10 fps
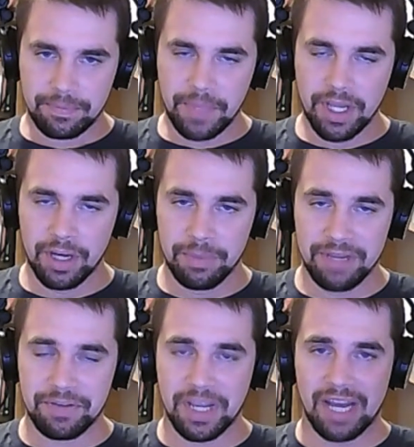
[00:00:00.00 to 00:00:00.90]

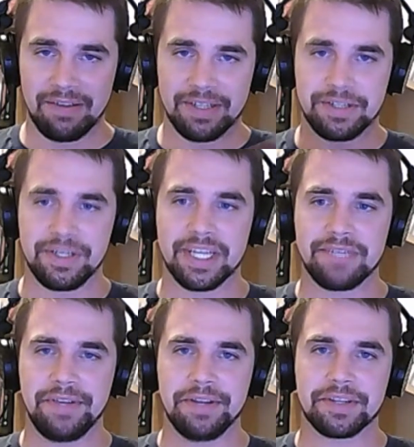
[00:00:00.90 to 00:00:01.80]
if you haven't. So
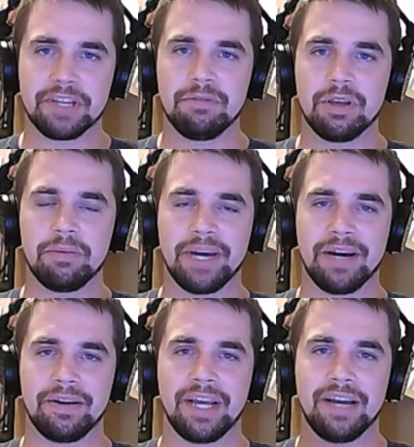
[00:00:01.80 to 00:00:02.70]
next video is going to be
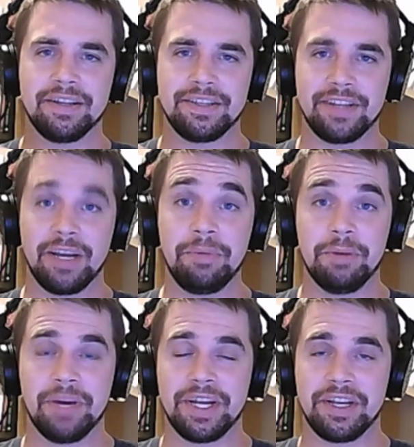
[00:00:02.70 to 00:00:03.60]
about how to set up
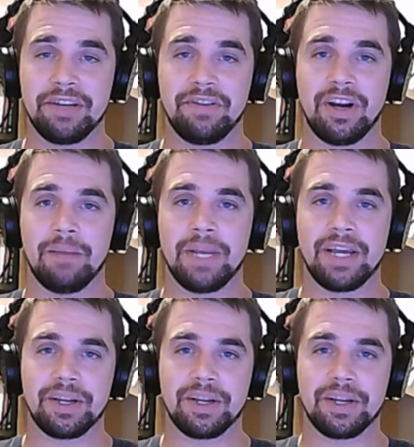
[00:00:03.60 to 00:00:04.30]
your modded environment,